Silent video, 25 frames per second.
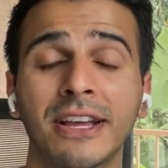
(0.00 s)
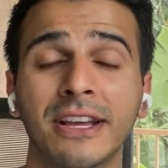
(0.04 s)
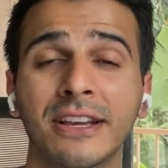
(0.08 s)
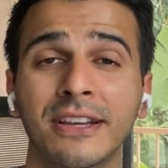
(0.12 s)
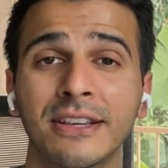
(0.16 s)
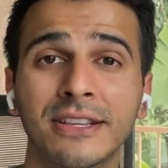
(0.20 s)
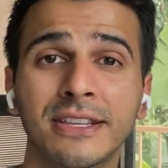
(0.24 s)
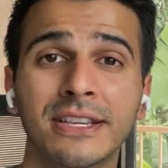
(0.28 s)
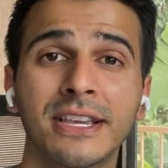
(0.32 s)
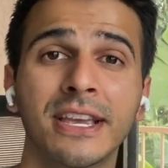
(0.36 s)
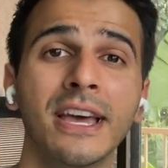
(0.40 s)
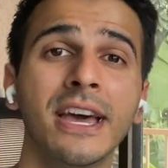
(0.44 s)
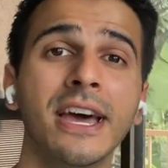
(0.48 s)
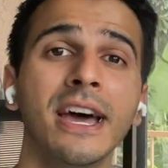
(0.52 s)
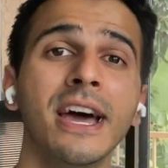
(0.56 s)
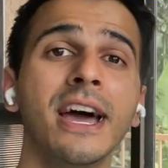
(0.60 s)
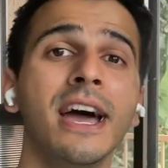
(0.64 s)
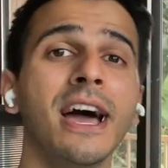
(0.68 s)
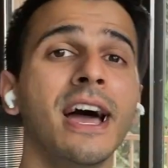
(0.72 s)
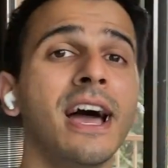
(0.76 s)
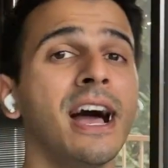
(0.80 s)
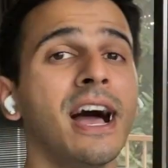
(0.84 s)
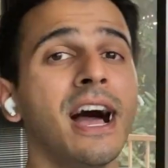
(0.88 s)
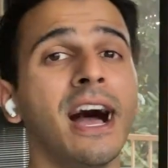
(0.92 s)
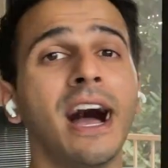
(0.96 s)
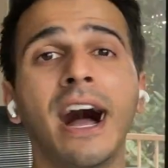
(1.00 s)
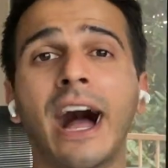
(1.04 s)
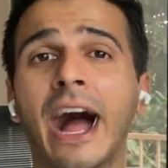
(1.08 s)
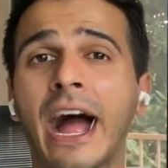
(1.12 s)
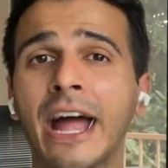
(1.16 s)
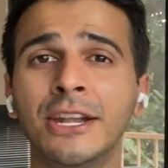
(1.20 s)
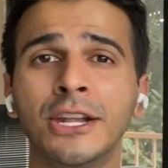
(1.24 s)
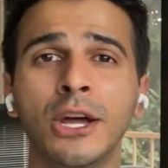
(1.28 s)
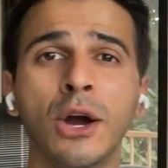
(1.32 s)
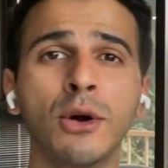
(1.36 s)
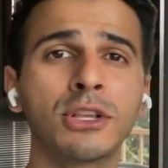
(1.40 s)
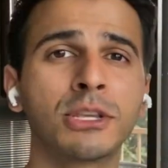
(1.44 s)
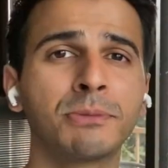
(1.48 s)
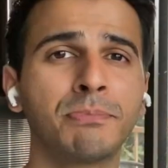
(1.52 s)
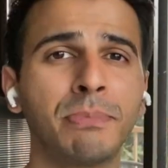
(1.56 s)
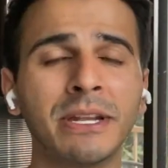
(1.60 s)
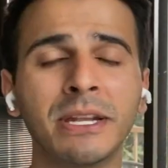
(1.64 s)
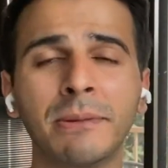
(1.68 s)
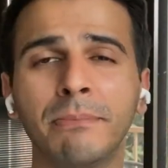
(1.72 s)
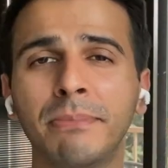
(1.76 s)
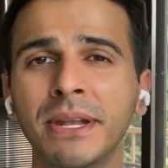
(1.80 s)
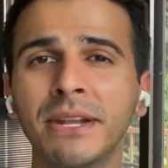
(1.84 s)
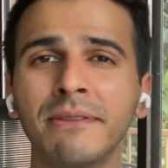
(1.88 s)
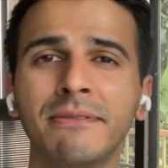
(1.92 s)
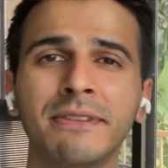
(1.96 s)
Because I know it's been
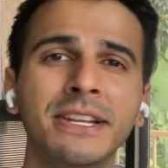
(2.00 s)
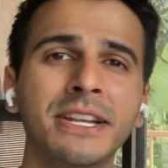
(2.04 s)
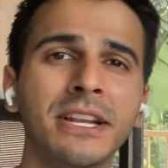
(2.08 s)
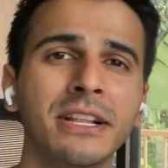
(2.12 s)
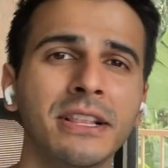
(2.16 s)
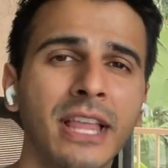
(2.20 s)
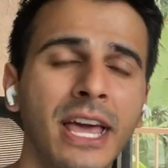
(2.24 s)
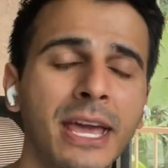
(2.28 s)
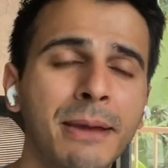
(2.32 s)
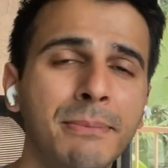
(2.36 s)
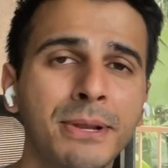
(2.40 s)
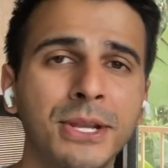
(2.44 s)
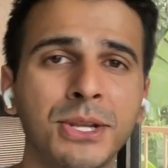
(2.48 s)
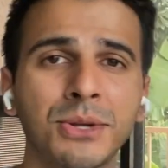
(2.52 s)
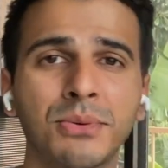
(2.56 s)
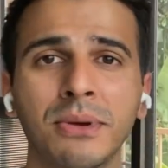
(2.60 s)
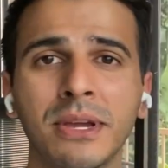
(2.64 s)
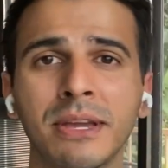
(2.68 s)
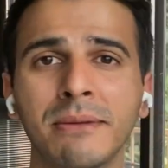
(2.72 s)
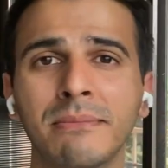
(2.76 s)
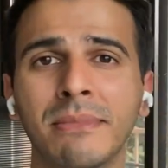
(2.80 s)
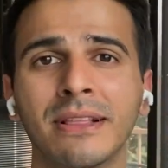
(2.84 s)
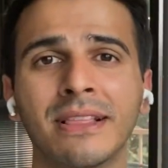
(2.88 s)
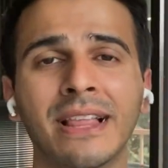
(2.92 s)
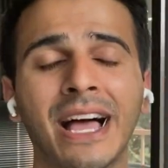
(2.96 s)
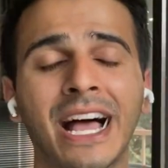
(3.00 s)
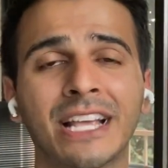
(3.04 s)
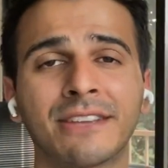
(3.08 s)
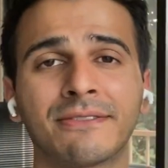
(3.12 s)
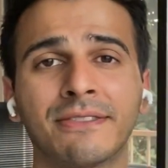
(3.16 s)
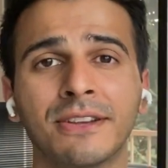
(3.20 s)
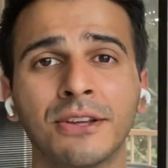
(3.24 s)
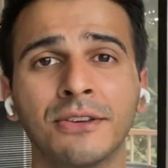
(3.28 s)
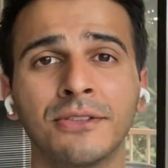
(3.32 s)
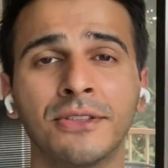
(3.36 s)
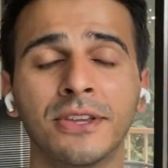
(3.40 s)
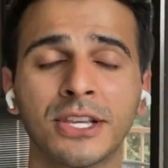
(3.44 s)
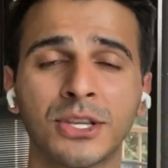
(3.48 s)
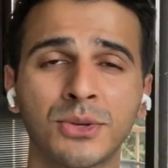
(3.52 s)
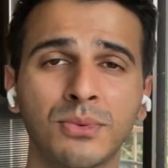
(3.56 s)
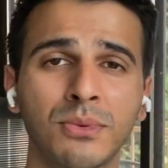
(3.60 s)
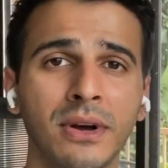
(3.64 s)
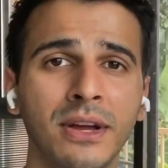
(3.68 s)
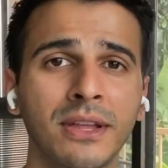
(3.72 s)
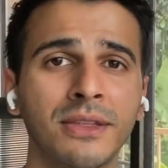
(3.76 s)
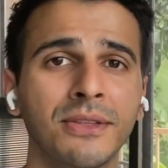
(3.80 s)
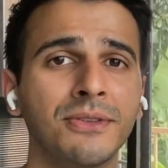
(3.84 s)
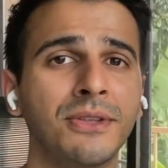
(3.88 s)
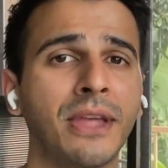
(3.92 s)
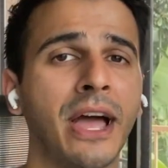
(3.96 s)
a bit of a delay between my last video and this
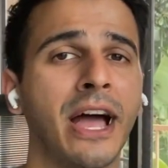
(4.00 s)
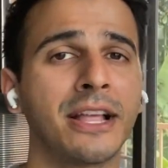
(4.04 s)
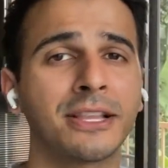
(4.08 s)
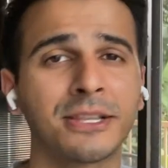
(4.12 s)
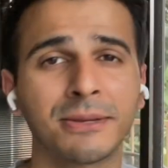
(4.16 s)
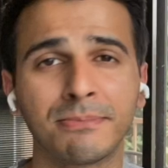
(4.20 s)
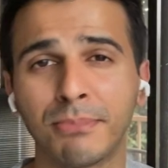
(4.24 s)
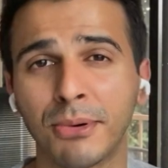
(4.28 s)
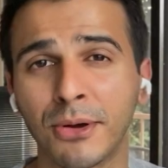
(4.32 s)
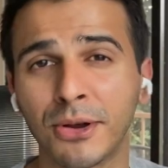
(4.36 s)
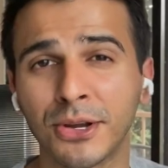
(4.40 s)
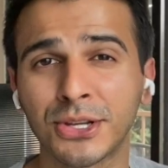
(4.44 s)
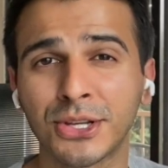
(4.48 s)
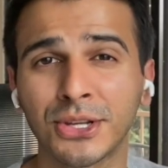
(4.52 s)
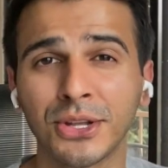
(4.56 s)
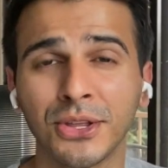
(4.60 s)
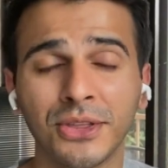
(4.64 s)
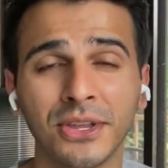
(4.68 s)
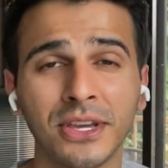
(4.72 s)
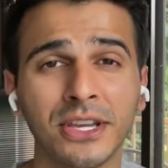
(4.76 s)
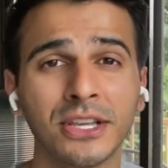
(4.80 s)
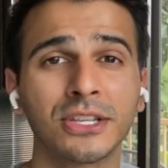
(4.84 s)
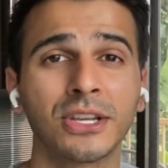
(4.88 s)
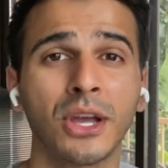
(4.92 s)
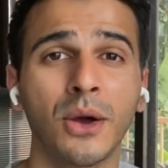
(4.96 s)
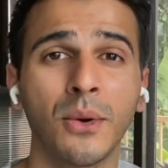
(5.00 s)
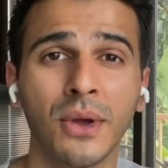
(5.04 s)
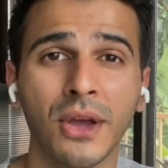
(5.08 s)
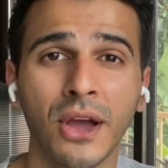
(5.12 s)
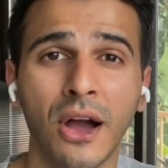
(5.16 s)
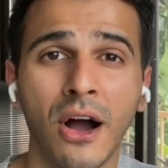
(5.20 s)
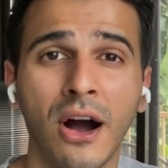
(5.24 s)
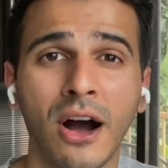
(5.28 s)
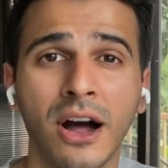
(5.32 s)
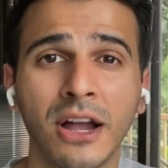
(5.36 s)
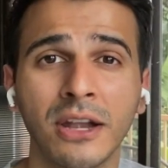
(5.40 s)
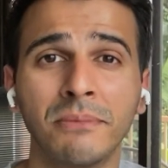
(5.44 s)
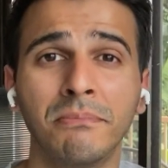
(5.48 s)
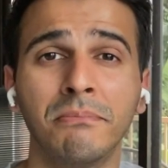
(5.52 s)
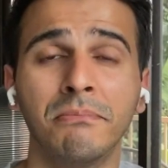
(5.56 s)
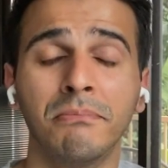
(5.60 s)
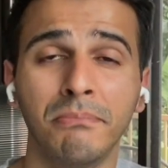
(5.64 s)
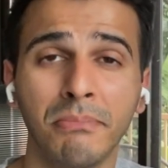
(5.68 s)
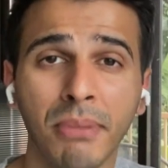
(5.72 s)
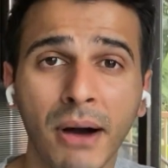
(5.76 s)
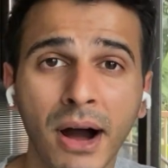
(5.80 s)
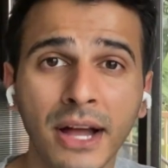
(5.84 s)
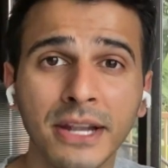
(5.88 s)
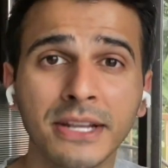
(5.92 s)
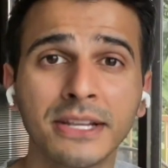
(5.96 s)
one, had some personal things going on,
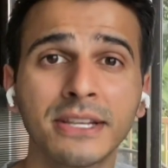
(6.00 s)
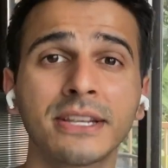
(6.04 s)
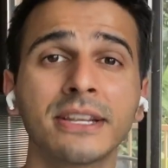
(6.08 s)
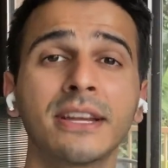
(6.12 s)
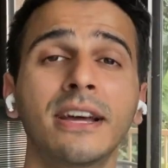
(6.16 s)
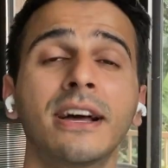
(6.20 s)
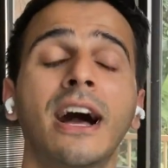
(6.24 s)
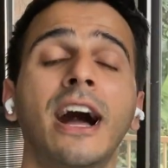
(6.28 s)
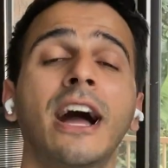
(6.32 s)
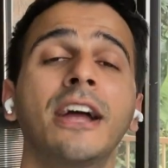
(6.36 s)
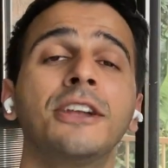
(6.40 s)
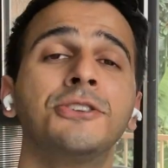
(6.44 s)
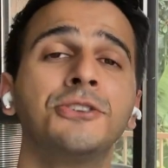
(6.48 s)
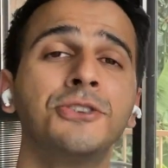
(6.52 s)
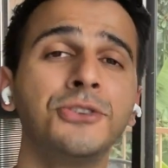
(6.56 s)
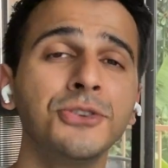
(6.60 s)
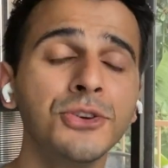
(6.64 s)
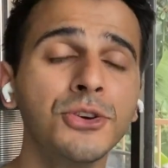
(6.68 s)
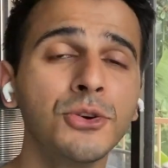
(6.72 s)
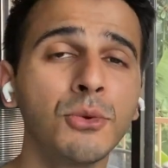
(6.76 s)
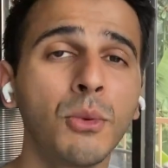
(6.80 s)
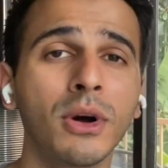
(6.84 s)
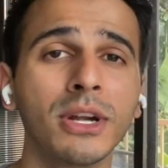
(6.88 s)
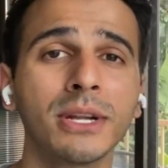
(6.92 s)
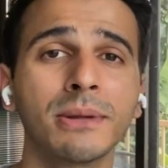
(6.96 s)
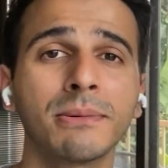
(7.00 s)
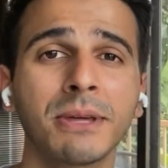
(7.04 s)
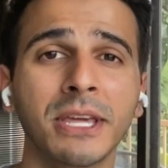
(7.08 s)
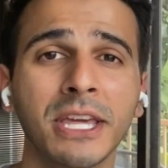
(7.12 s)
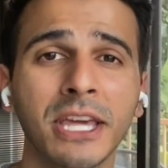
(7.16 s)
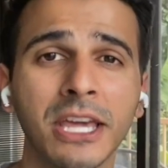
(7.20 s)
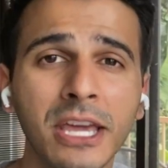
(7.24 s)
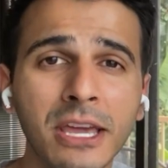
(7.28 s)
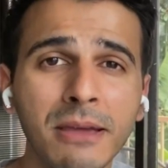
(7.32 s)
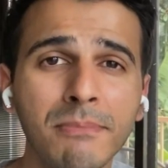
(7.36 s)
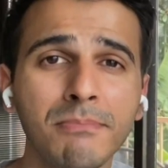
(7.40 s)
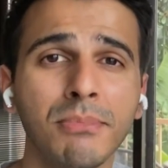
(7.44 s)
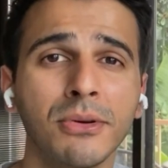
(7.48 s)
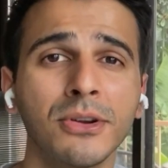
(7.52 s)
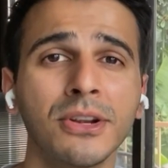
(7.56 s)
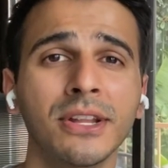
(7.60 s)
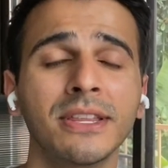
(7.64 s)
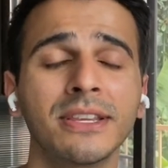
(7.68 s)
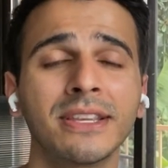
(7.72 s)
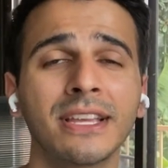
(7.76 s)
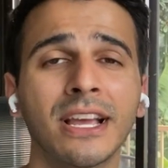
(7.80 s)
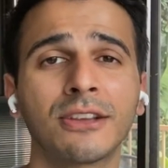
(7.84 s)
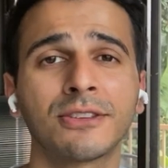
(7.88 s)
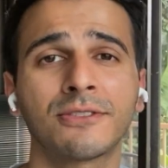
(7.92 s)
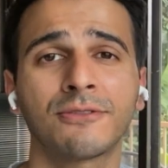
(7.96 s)
but I do want to keep putting
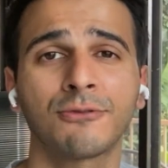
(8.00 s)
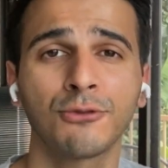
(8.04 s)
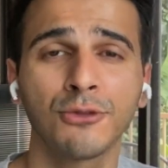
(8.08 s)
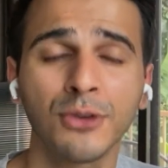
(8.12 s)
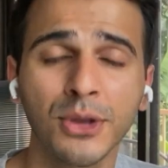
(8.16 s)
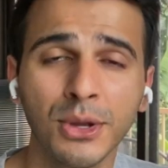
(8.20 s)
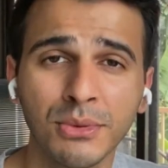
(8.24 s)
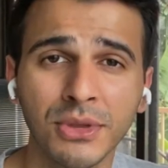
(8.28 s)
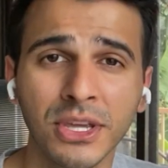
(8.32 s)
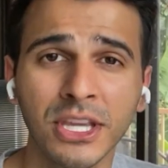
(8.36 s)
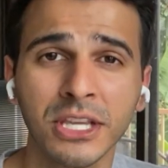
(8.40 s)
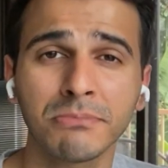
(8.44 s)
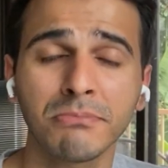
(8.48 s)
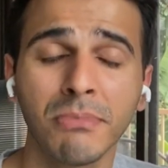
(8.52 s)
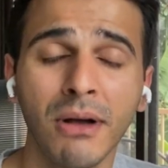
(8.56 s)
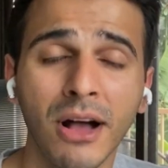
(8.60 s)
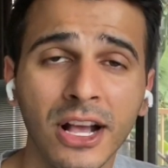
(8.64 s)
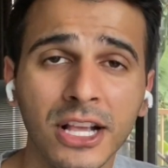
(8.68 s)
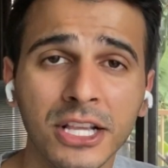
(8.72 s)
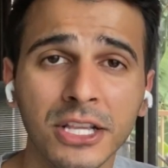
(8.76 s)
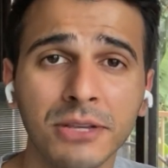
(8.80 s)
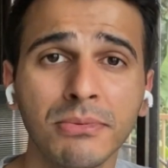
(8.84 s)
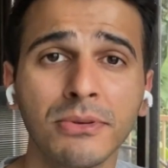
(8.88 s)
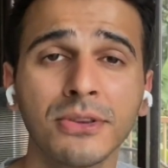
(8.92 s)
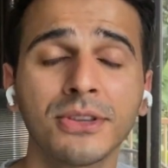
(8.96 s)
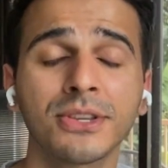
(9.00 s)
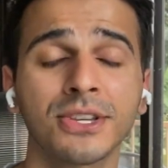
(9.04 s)
these out as frequently as possible.